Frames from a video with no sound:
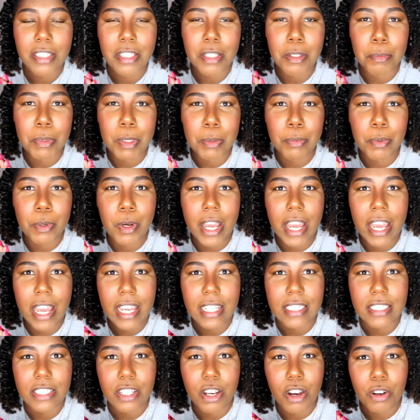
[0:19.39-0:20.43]
the people
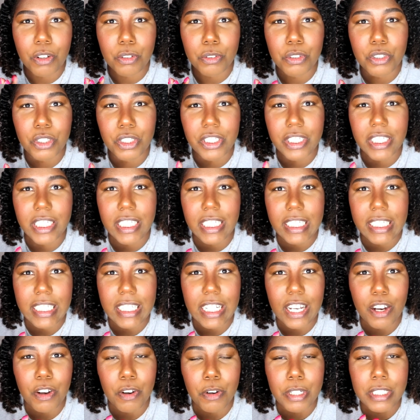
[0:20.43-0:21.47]
at Alter
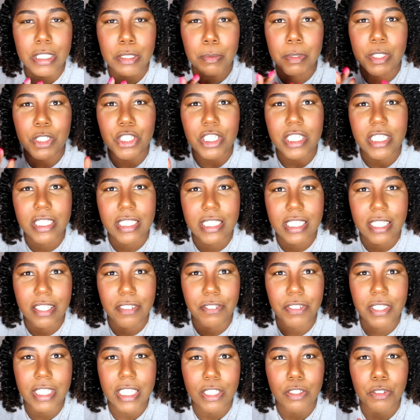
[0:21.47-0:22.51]
Ego, especially
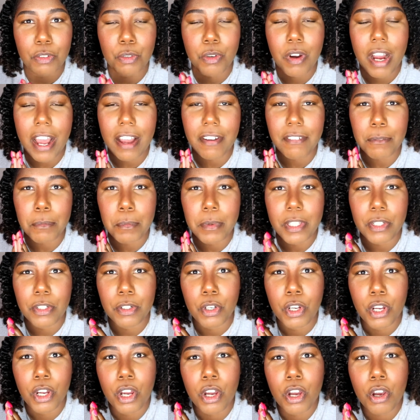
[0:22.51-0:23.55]
Tiffany, who I've
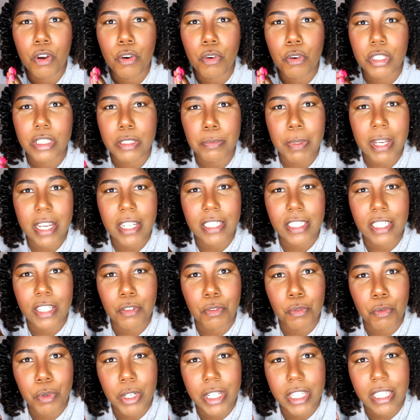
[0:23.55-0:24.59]
been
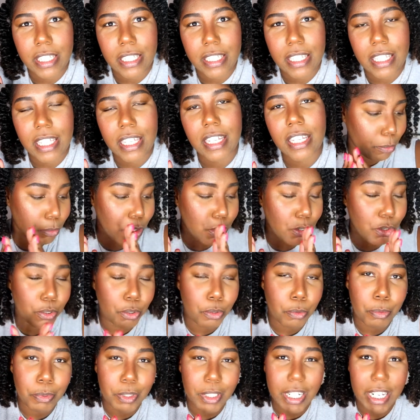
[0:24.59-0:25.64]
corresponding with. I'm
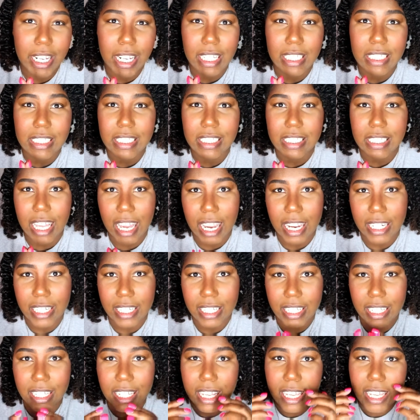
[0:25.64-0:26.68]
super
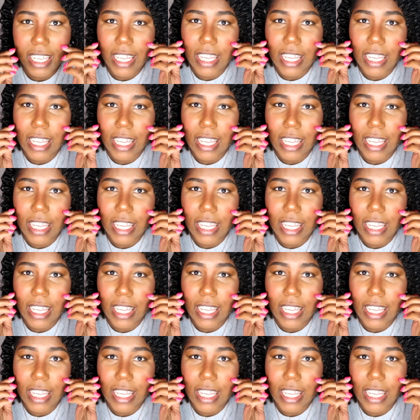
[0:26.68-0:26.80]
excited.